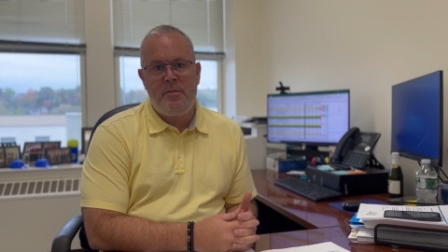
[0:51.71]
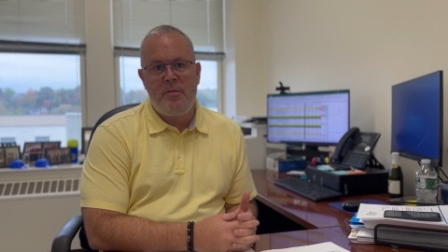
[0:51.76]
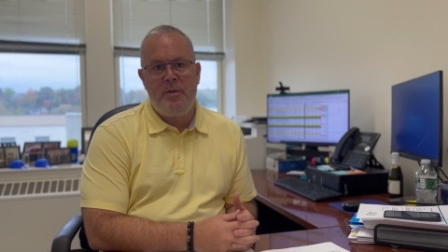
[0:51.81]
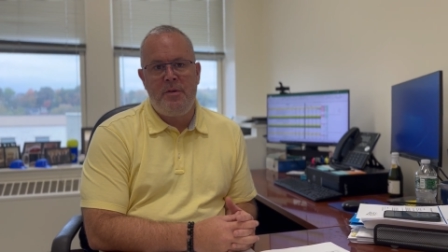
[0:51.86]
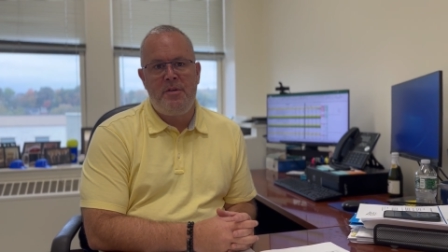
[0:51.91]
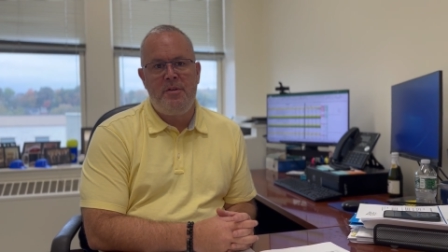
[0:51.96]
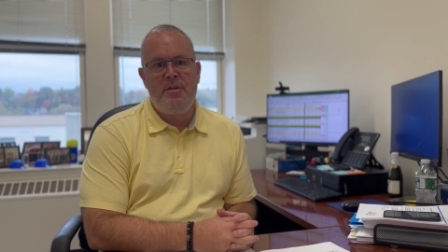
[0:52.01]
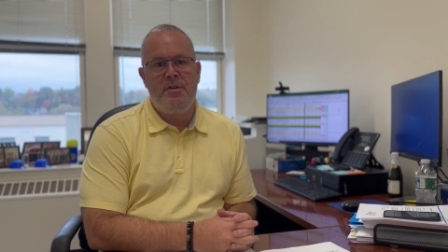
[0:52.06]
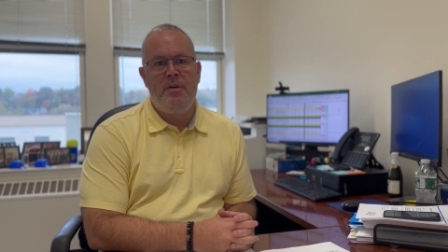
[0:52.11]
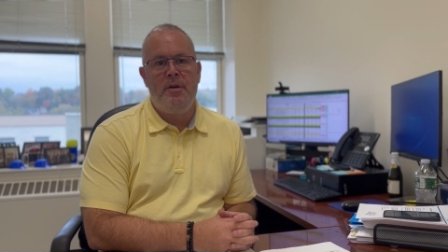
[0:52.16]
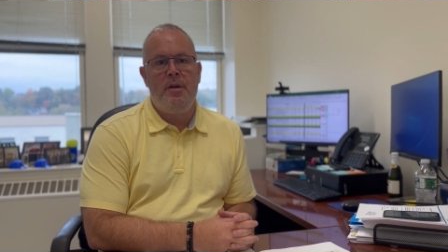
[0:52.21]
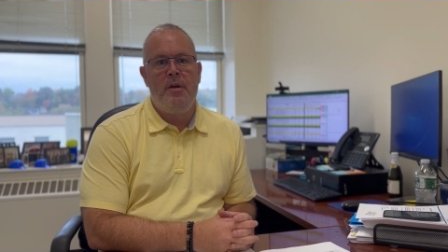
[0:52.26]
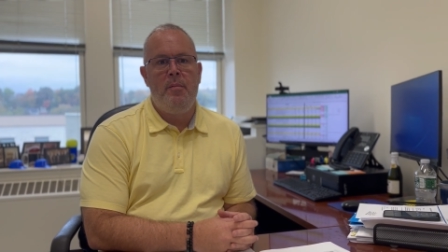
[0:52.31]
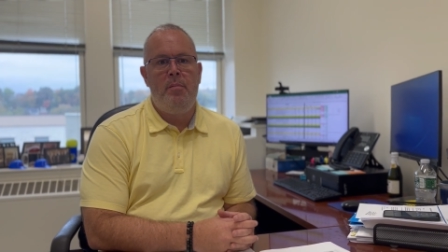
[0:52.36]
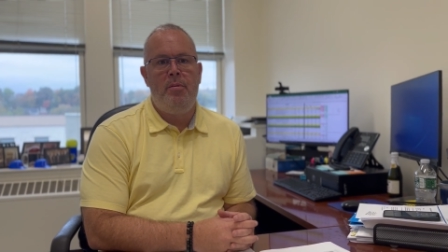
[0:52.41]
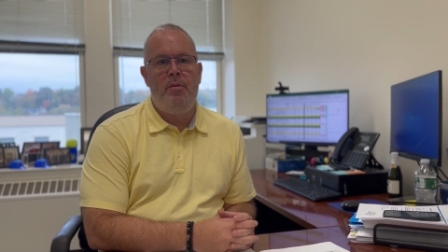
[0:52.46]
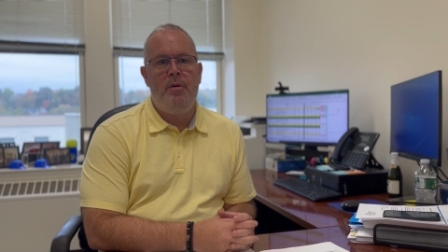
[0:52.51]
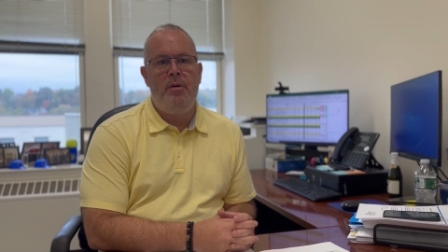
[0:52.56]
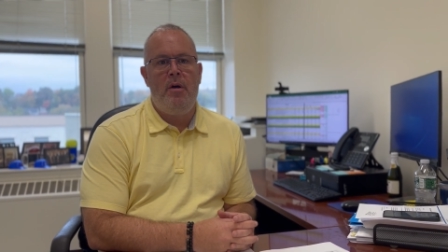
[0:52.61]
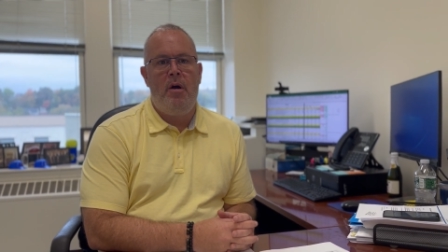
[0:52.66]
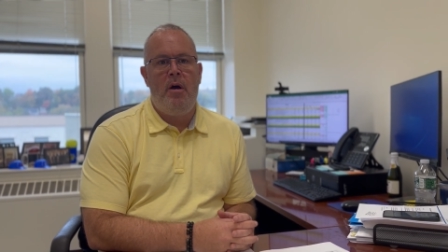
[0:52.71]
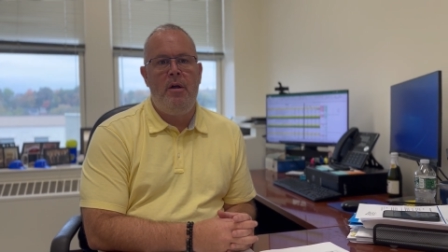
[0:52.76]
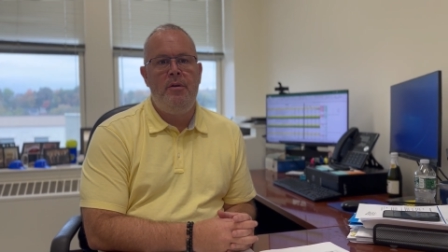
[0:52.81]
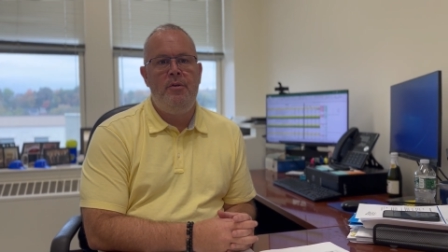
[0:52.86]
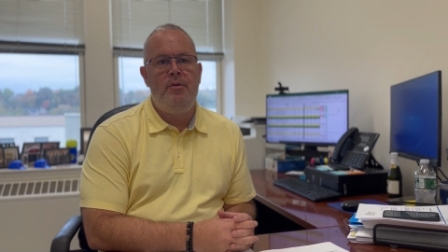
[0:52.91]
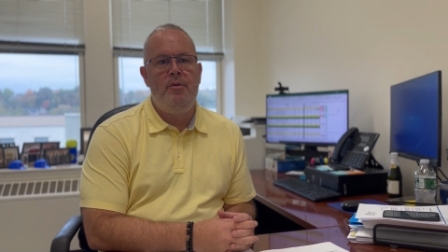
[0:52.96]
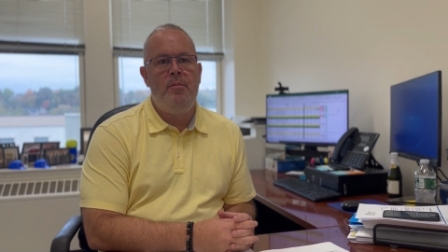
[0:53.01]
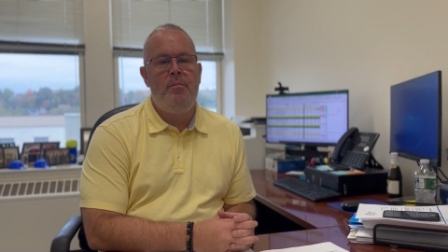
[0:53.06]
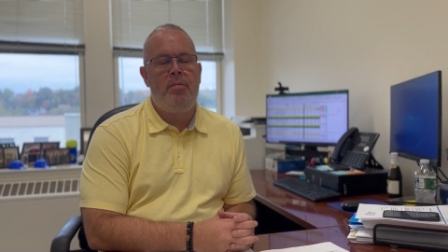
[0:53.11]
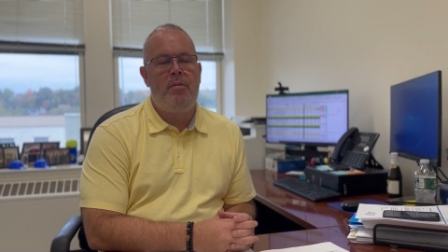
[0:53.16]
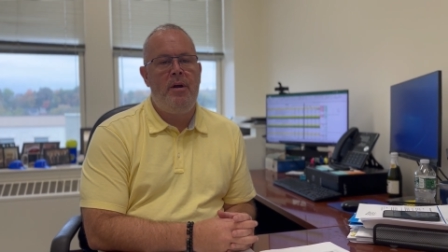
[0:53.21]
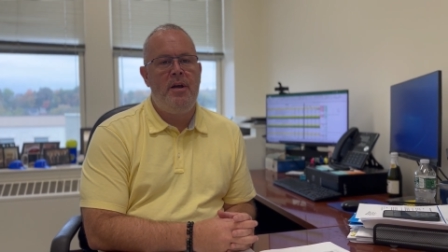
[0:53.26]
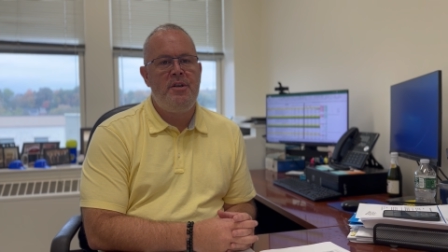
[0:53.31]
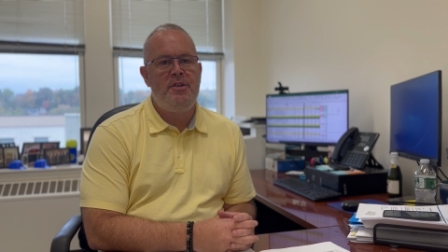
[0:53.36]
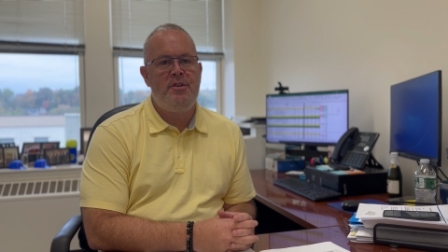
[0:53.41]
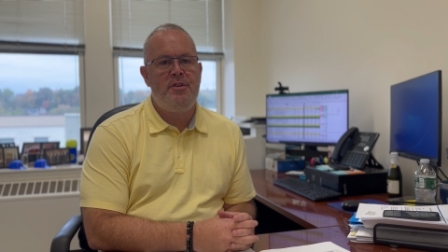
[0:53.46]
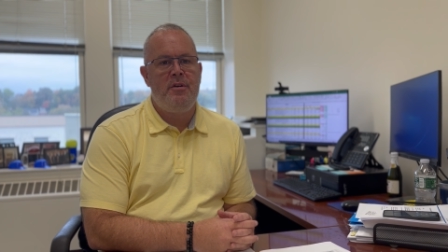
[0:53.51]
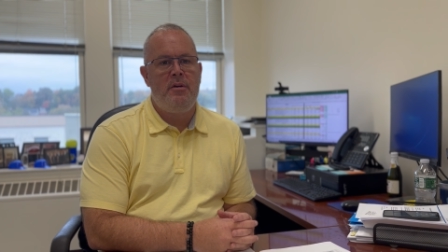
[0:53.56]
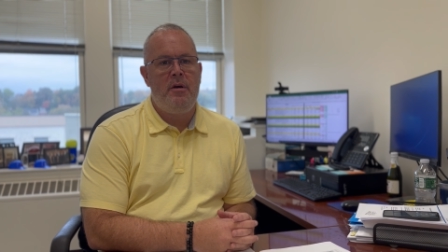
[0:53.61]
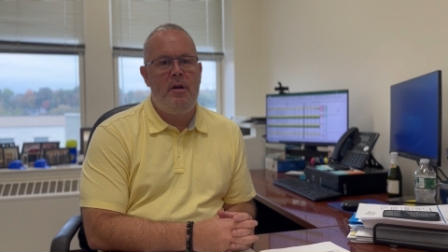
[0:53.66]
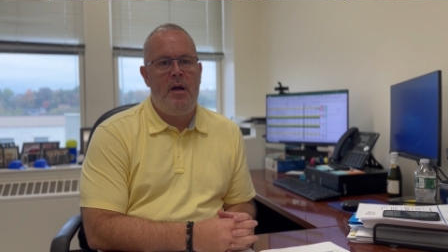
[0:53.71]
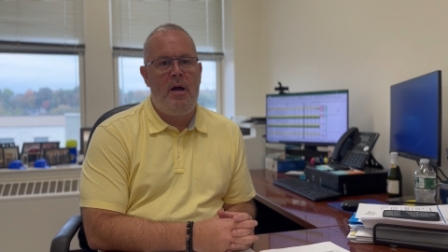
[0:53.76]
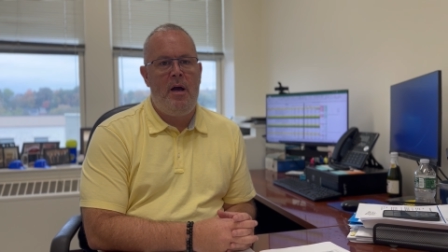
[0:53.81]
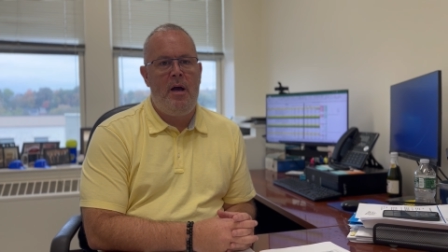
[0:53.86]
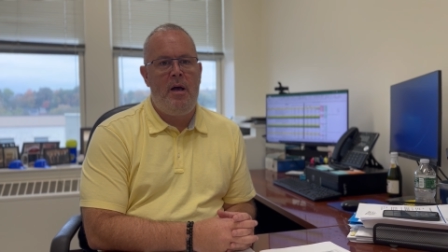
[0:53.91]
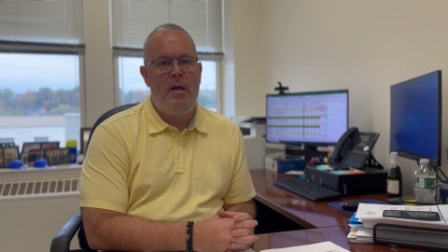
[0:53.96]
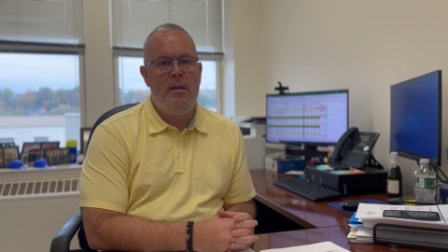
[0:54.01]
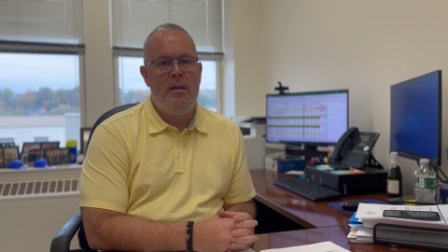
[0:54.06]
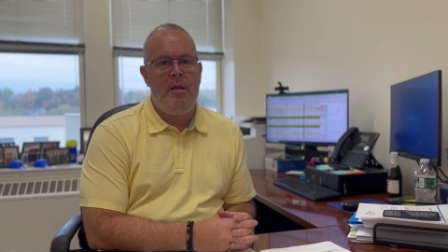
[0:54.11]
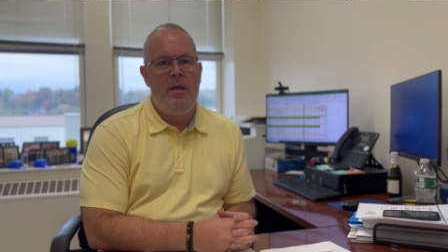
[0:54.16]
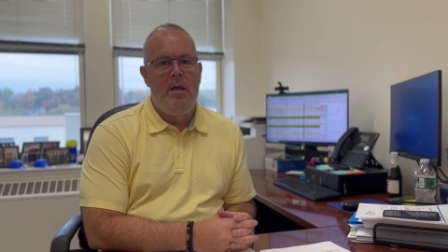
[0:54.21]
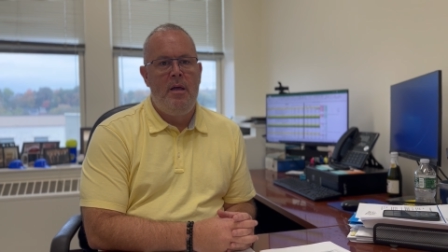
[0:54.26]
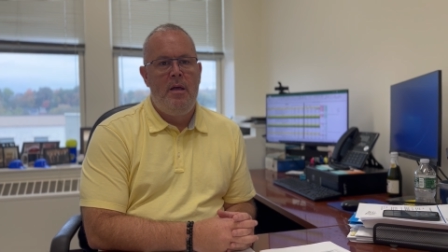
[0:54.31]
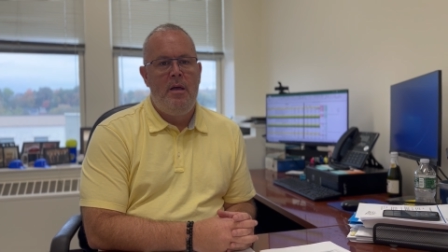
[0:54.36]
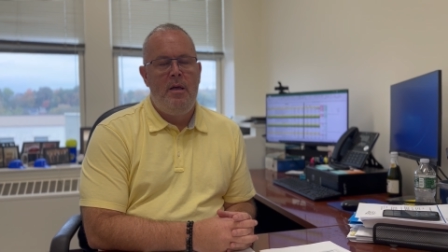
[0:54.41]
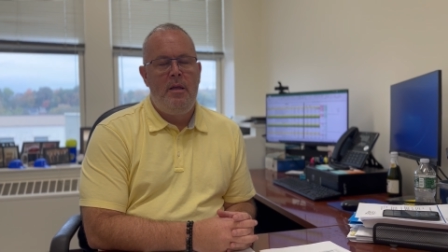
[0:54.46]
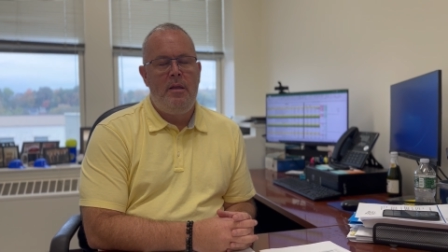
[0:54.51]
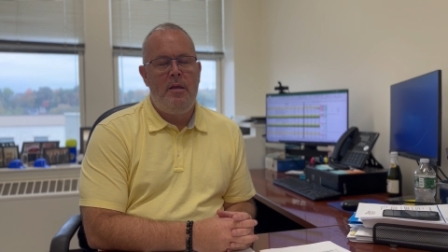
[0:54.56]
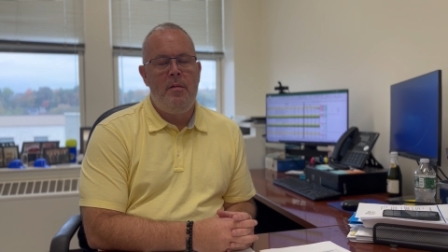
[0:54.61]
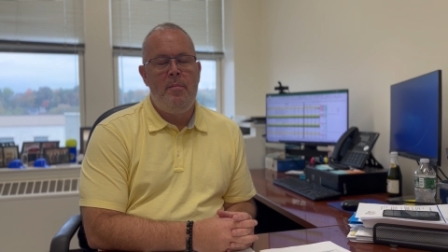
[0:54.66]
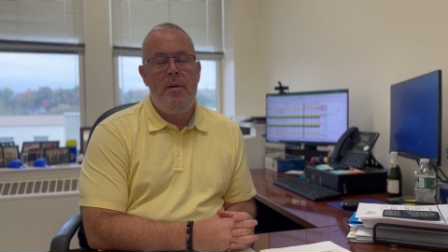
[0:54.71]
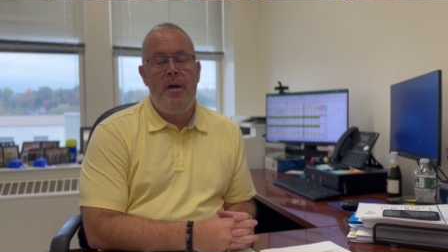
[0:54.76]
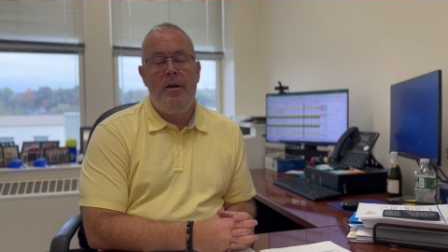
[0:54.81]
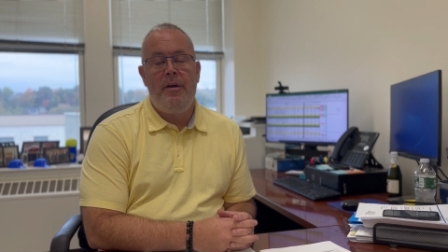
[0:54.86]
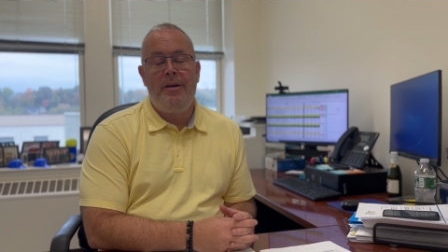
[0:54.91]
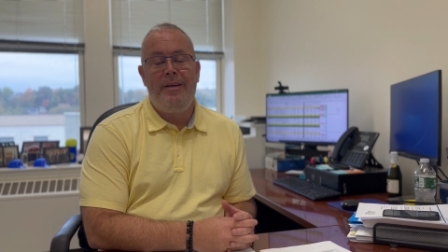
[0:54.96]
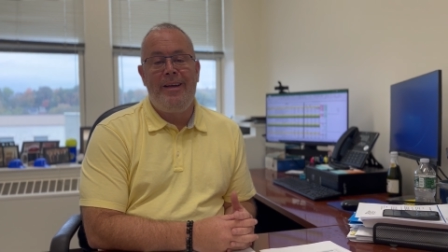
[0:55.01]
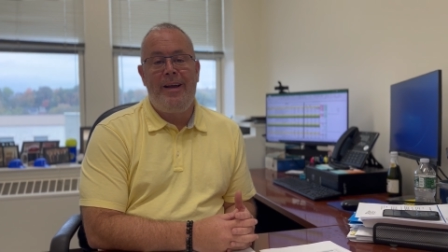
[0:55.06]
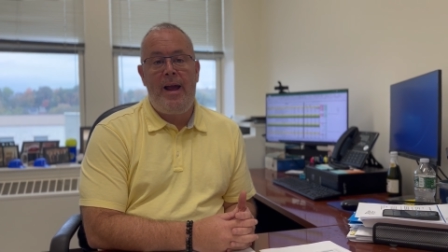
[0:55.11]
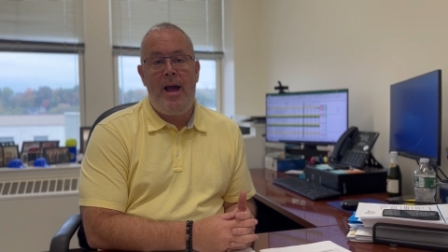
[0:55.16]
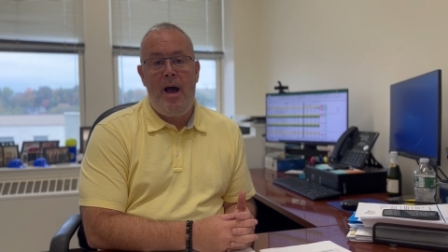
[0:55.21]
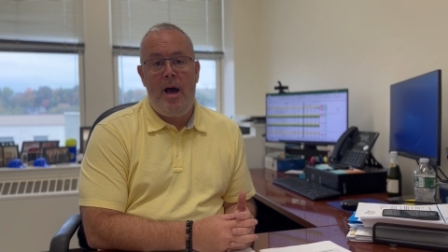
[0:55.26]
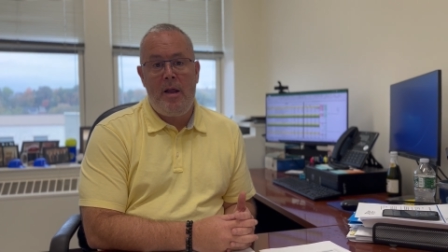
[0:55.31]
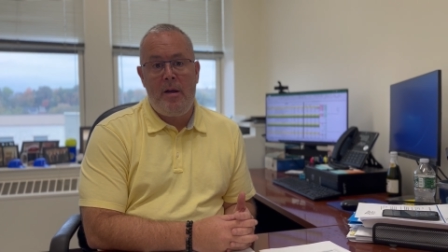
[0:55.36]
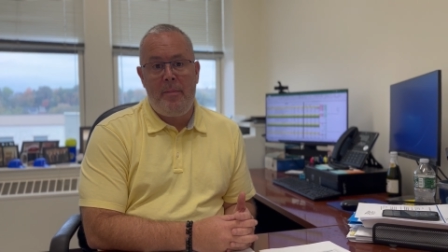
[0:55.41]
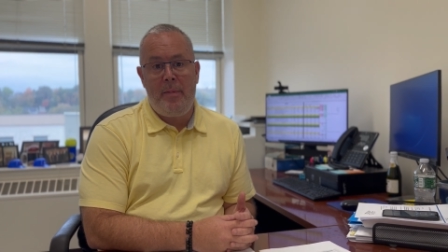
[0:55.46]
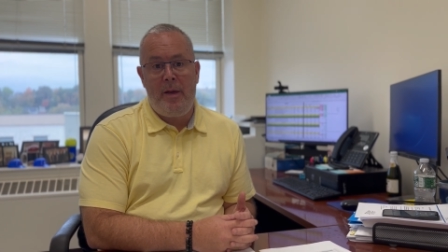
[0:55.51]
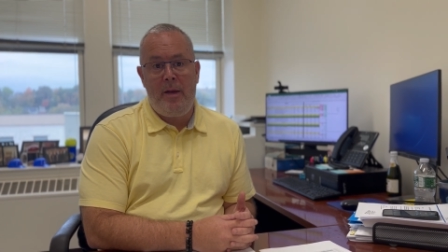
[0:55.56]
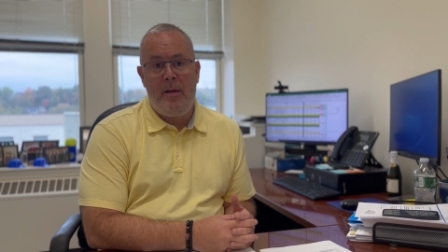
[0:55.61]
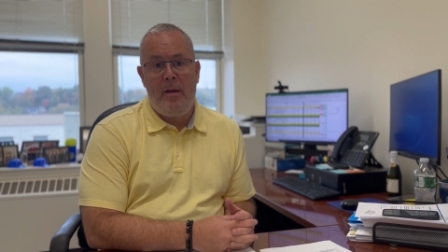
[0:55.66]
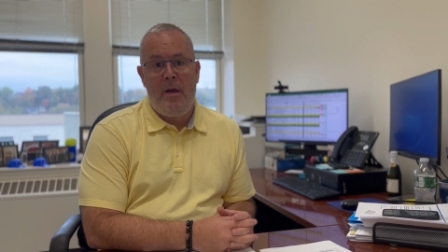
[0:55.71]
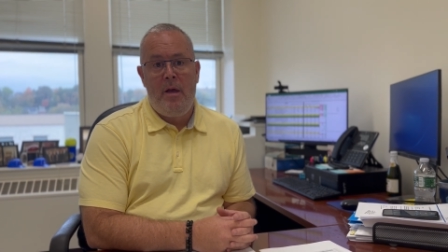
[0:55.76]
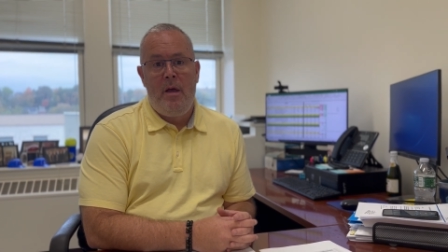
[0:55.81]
which is going to put undue pressure on the American economy.